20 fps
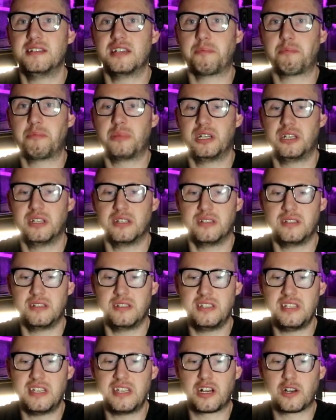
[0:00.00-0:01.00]
up
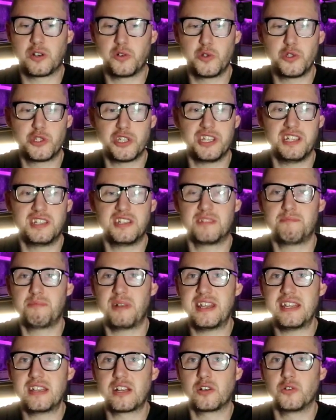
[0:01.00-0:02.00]
the enclosure, the
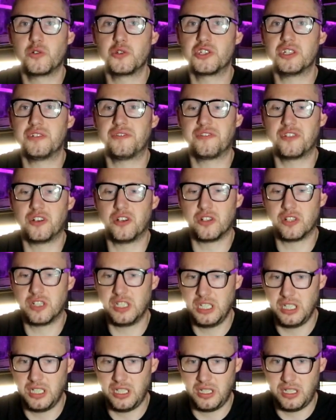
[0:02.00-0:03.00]
display enclosure
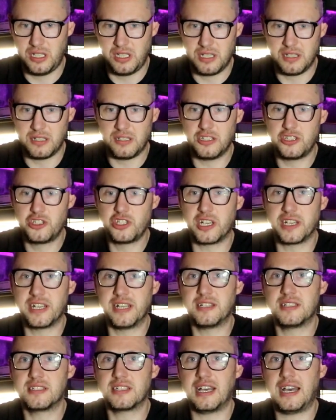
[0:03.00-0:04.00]
for the
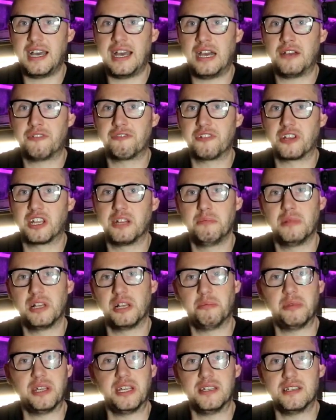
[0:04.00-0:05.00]
giant African
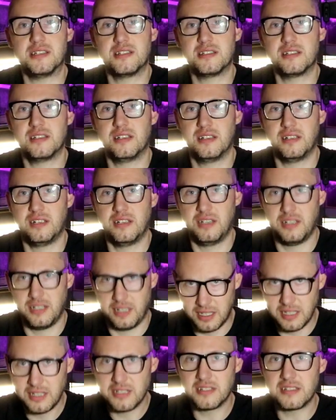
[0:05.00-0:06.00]
millipedes.
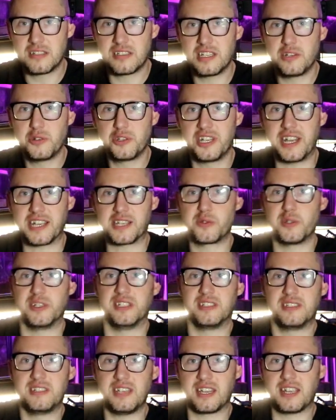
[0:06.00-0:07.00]
See you in the next
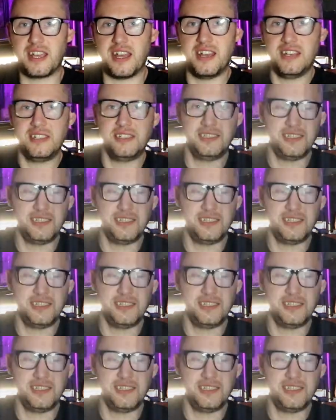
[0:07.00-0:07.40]
one. Take care.